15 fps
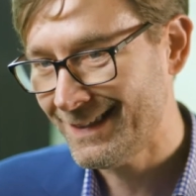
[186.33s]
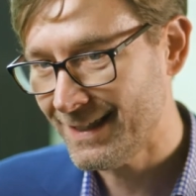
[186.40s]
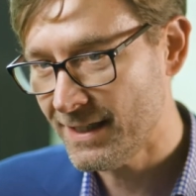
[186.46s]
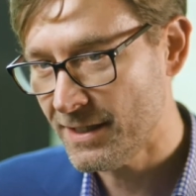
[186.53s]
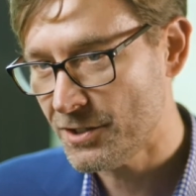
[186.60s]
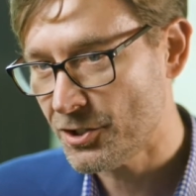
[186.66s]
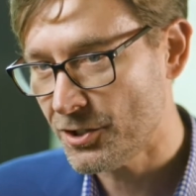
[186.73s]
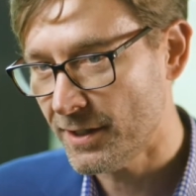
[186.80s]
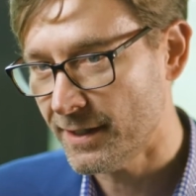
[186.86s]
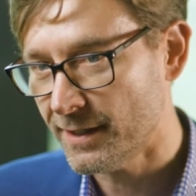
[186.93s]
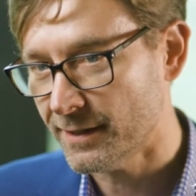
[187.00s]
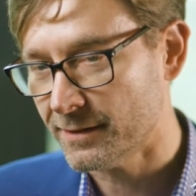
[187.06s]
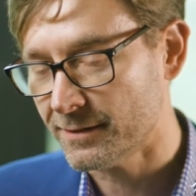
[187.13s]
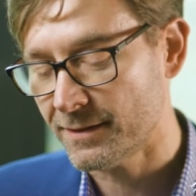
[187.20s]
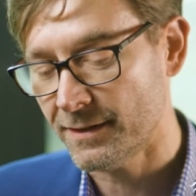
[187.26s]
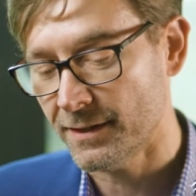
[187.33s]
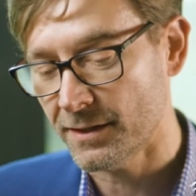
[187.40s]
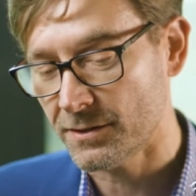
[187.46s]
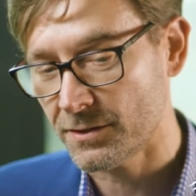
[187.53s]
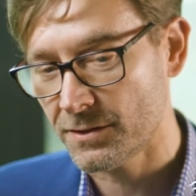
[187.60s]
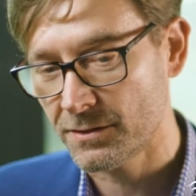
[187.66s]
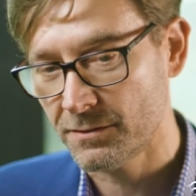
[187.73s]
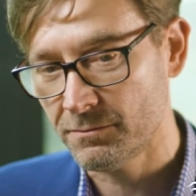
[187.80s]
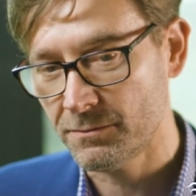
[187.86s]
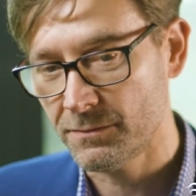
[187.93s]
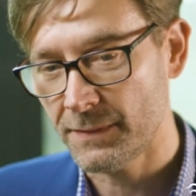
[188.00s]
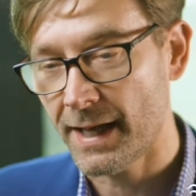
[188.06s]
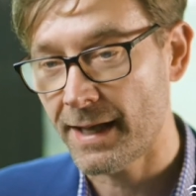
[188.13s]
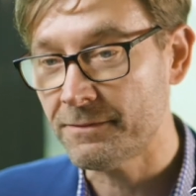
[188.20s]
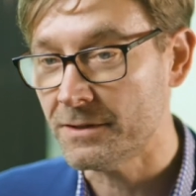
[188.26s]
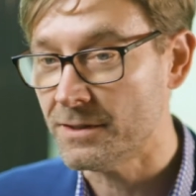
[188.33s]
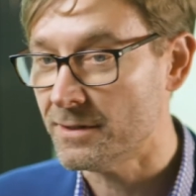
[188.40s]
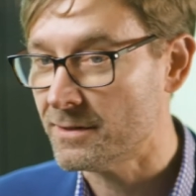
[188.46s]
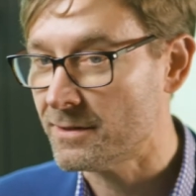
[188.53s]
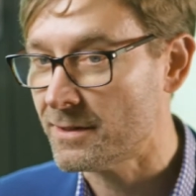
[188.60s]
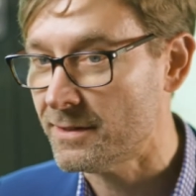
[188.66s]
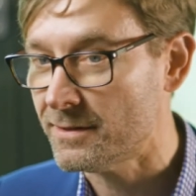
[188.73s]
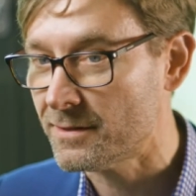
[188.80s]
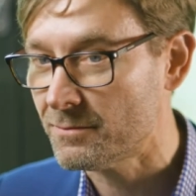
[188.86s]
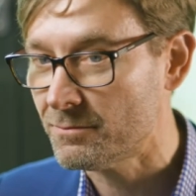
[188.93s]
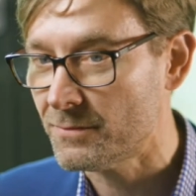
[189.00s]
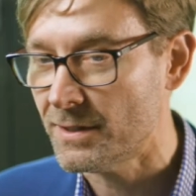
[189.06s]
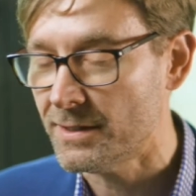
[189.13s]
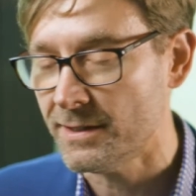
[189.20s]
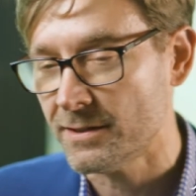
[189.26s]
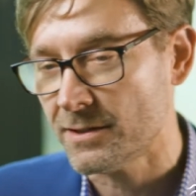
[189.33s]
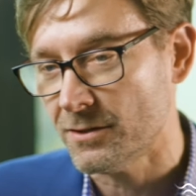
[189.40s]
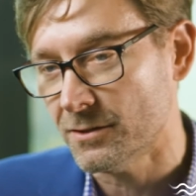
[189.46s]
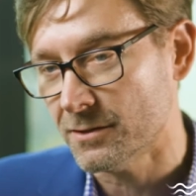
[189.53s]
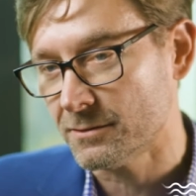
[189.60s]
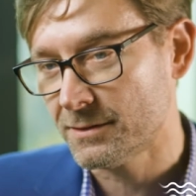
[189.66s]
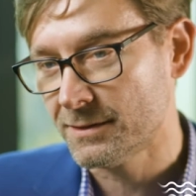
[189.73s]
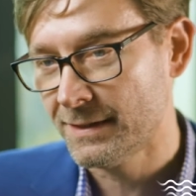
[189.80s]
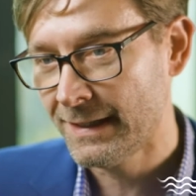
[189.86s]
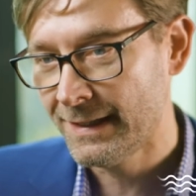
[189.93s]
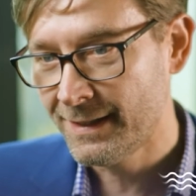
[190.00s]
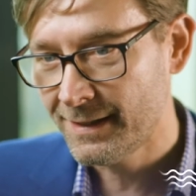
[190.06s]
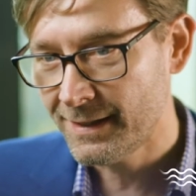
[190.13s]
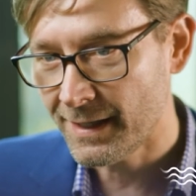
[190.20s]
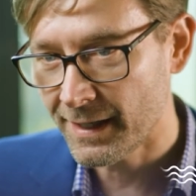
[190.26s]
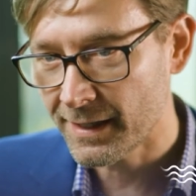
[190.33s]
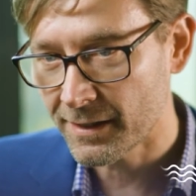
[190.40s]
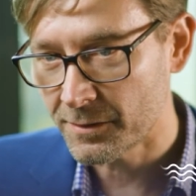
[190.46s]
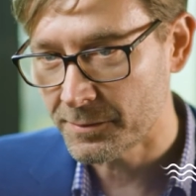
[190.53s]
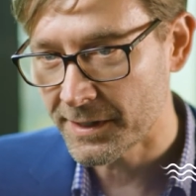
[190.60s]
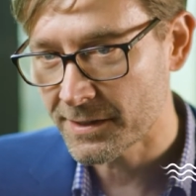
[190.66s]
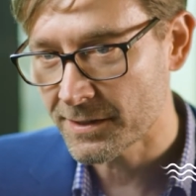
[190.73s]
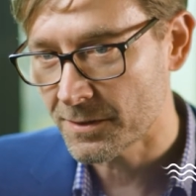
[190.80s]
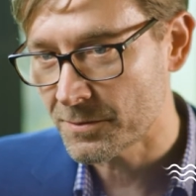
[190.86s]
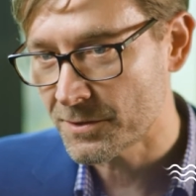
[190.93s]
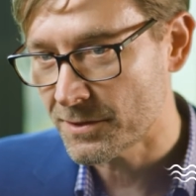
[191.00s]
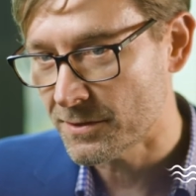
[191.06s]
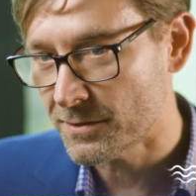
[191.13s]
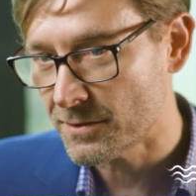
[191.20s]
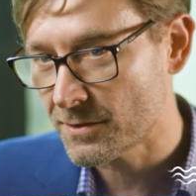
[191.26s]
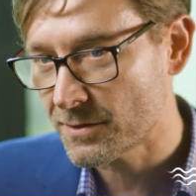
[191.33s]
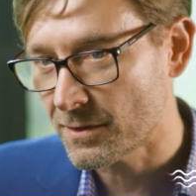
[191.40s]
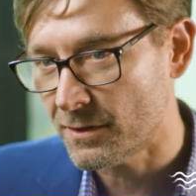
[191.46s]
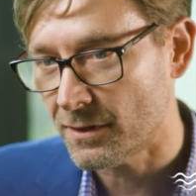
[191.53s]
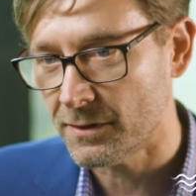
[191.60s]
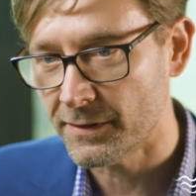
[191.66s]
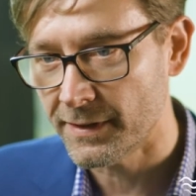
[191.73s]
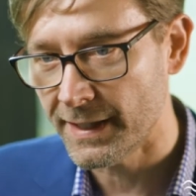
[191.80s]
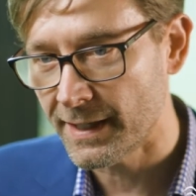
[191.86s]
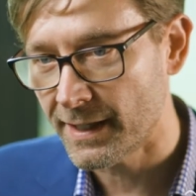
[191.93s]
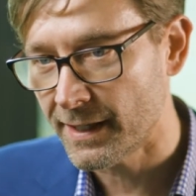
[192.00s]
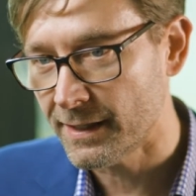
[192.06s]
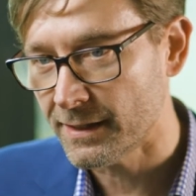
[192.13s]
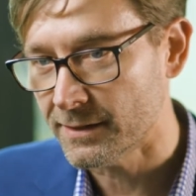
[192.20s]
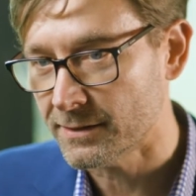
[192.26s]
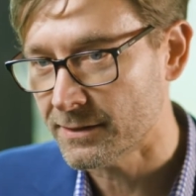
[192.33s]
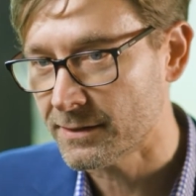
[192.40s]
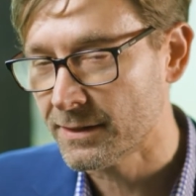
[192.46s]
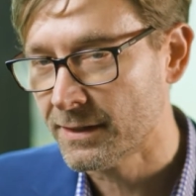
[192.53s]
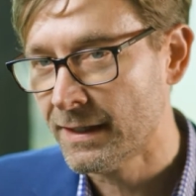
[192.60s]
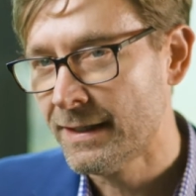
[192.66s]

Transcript: each year that evidences that it's got economic substance on the island.